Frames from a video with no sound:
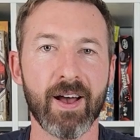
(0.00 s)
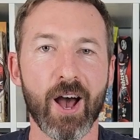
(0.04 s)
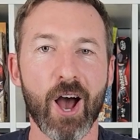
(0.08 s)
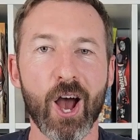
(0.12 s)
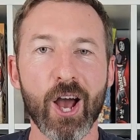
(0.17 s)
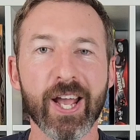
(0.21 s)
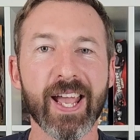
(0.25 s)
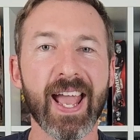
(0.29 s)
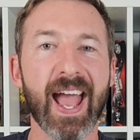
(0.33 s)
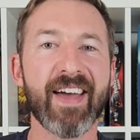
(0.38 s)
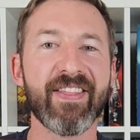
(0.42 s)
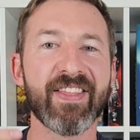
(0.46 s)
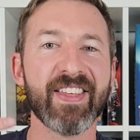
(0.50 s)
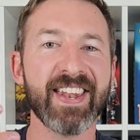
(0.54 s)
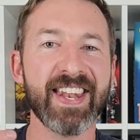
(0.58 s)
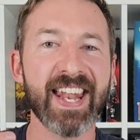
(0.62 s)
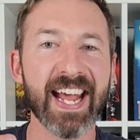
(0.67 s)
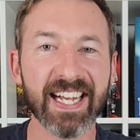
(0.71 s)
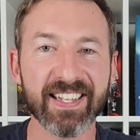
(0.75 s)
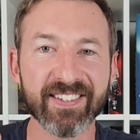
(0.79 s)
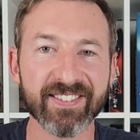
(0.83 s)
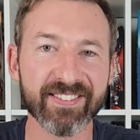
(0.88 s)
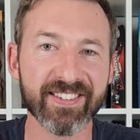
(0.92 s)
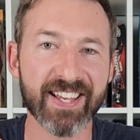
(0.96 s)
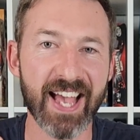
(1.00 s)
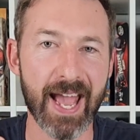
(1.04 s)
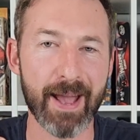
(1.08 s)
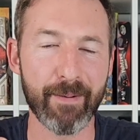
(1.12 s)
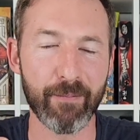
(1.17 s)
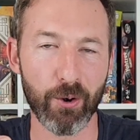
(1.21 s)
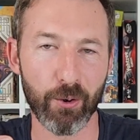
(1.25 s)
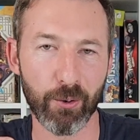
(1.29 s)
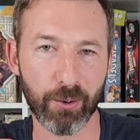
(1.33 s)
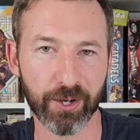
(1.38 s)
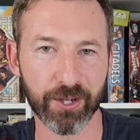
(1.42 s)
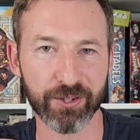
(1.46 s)
Okay, the next game
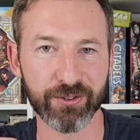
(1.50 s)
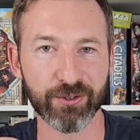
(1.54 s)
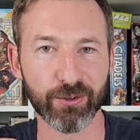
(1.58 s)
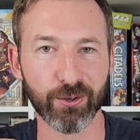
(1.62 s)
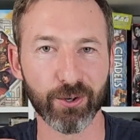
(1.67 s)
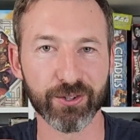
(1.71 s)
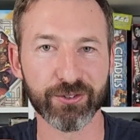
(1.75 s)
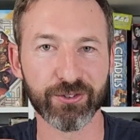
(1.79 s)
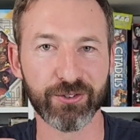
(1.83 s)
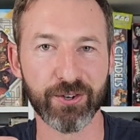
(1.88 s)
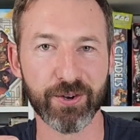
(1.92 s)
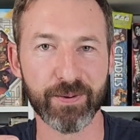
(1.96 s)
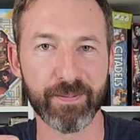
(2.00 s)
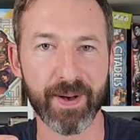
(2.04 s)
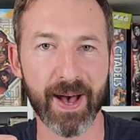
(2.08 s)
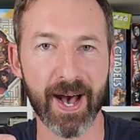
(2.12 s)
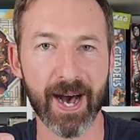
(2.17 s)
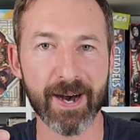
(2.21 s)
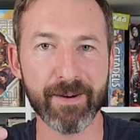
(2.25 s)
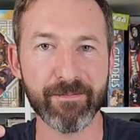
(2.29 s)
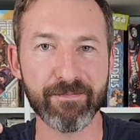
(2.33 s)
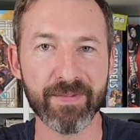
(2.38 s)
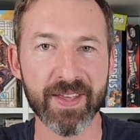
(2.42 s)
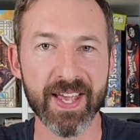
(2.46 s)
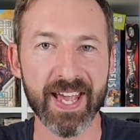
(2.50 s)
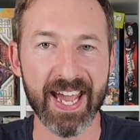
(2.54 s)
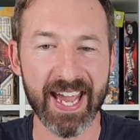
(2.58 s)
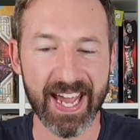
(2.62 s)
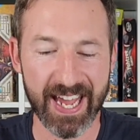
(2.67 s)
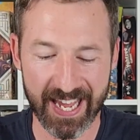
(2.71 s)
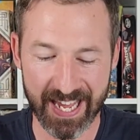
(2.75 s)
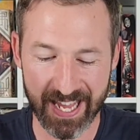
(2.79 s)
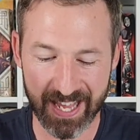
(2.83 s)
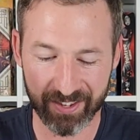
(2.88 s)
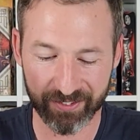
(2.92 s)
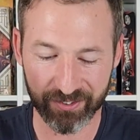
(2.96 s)
I want to talk to you about
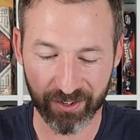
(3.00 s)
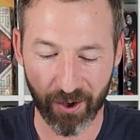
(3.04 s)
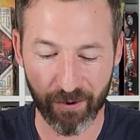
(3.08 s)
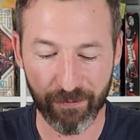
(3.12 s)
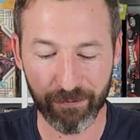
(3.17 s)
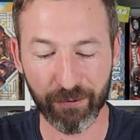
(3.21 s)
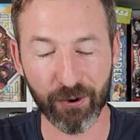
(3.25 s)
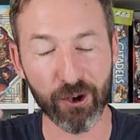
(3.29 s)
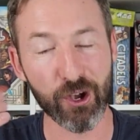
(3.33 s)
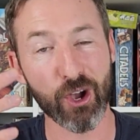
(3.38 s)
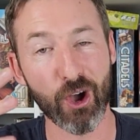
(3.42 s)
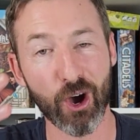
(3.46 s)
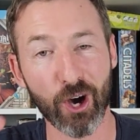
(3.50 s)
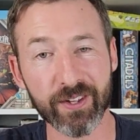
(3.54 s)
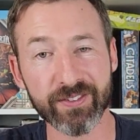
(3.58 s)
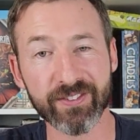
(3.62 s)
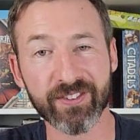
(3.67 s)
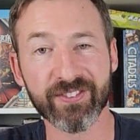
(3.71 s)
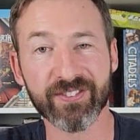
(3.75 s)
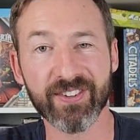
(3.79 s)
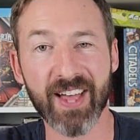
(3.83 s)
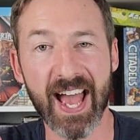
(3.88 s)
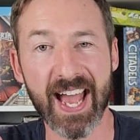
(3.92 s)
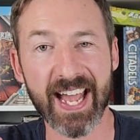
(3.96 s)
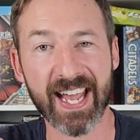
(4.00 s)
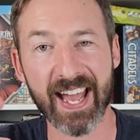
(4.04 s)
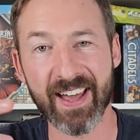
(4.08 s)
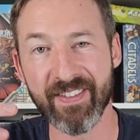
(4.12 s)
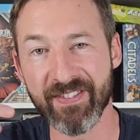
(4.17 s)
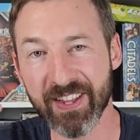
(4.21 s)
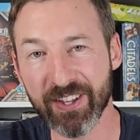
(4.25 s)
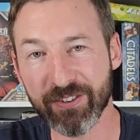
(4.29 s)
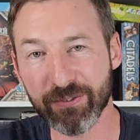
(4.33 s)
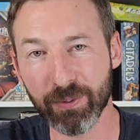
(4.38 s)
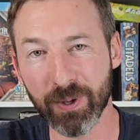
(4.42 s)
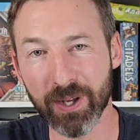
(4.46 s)
is For God's Sake.
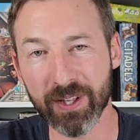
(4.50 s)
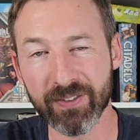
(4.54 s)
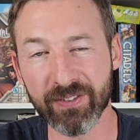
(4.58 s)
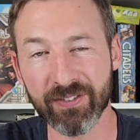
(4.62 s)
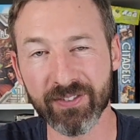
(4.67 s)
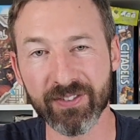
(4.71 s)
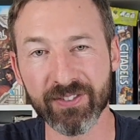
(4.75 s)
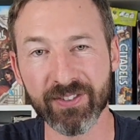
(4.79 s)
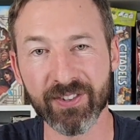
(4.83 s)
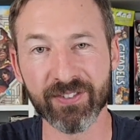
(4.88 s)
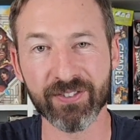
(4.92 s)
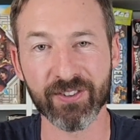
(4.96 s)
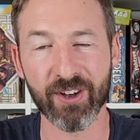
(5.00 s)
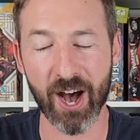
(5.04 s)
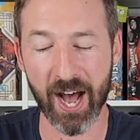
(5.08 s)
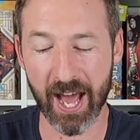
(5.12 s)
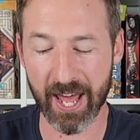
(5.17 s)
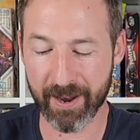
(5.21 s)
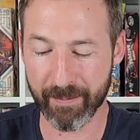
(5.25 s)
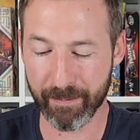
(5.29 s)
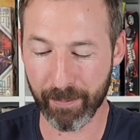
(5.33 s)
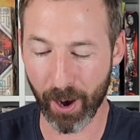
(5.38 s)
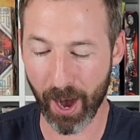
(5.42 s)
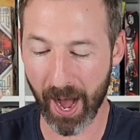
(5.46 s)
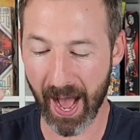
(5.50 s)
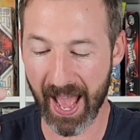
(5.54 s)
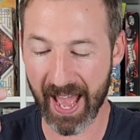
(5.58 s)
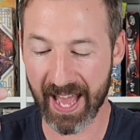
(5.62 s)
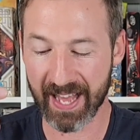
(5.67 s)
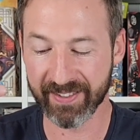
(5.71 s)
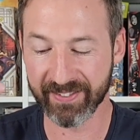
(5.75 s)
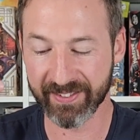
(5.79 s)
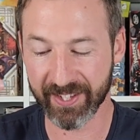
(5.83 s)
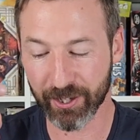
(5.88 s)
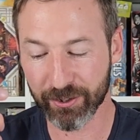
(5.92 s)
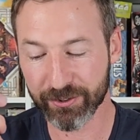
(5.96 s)
And this one's designed by
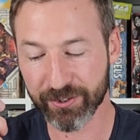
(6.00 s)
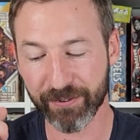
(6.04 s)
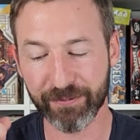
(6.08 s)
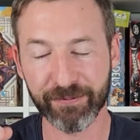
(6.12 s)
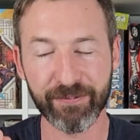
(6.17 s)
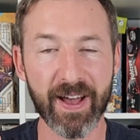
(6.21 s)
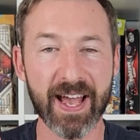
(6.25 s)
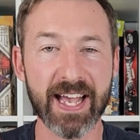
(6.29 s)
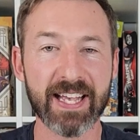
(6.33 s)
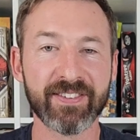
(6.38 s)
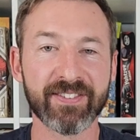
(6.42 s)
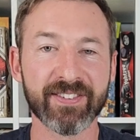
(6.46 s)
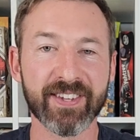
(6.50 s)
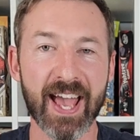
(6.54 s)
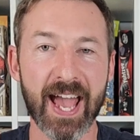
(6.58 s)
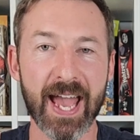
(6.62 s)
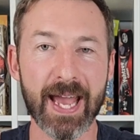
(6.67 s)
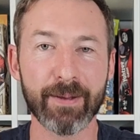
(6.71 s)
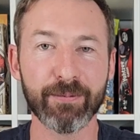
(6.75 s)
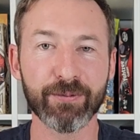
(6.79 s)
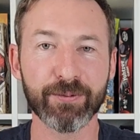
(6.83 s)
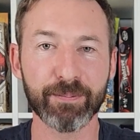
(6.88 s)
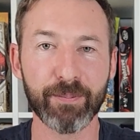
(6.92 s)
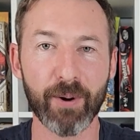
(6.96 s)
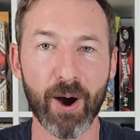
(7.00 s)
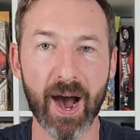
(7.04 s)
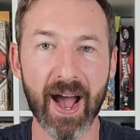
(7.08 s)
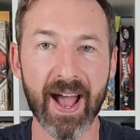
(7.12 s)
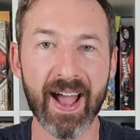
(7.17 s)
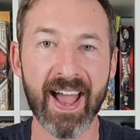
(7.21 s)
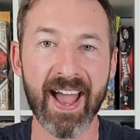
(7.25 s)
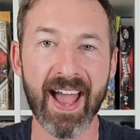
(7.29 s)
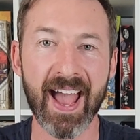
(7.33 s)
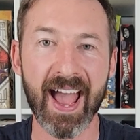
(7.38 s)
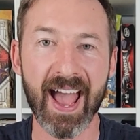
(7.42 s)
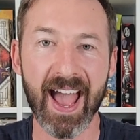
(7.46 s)
Delta Phase Games
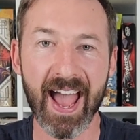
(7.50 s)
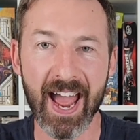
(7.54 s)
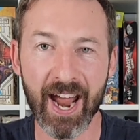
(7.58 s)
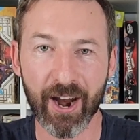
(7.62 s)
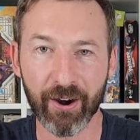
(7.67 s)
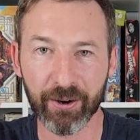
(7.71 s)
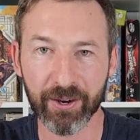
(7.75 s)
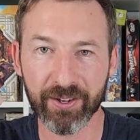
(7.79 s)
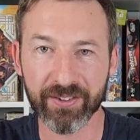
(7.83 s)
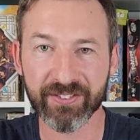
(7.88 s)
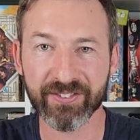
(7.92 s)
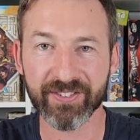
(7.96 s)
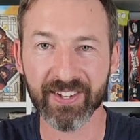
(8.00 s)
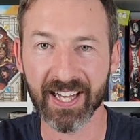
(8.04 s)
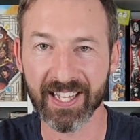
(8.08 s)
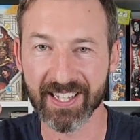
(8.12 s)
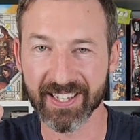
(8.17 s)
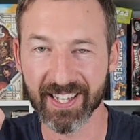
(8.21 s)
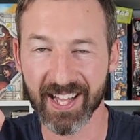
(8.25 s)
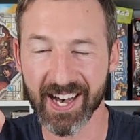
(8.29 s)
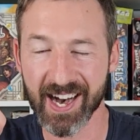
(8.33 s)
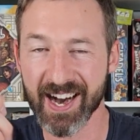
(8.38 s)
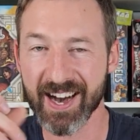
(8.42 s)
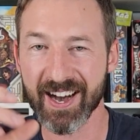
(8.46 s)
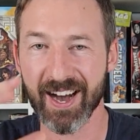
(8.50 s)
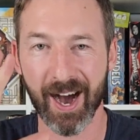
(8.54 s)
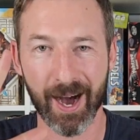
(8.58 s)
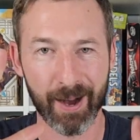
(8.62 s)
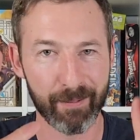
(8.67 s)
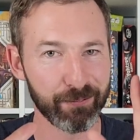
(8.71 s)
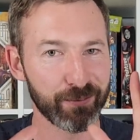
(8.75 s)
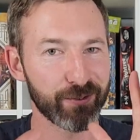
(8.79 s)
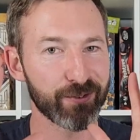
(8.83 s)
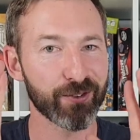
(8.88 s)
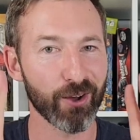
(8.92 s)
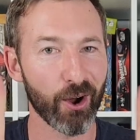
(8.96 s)
by Eris Allah.
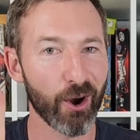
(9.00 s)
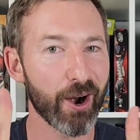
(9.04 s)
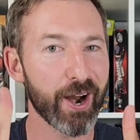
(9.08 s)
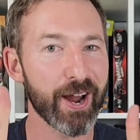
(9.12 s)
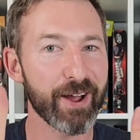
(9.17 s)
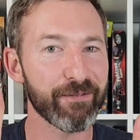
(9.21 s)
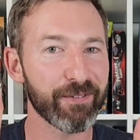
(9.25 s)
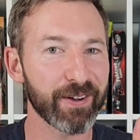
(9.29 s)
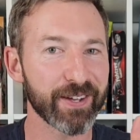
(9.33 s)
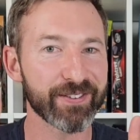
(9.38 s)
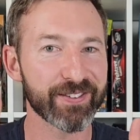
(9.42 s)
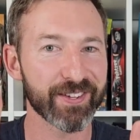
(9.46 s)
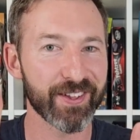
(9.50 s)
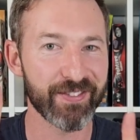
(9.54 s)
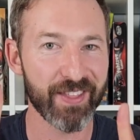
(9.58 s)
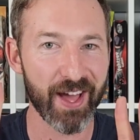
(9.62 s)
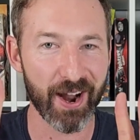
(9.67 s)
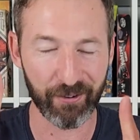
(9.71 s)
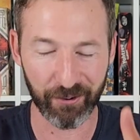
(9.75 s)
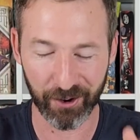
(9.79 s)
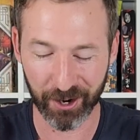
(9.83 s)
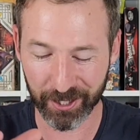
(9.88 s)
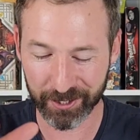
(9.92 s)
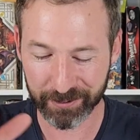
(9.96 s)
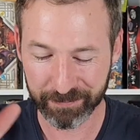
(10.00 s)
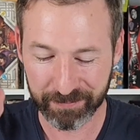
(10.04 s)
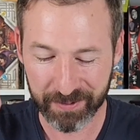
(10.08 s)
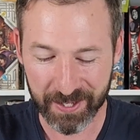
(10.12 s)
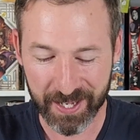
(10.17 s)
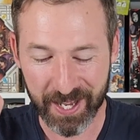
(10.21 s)
I'm sorry if I said that wrong.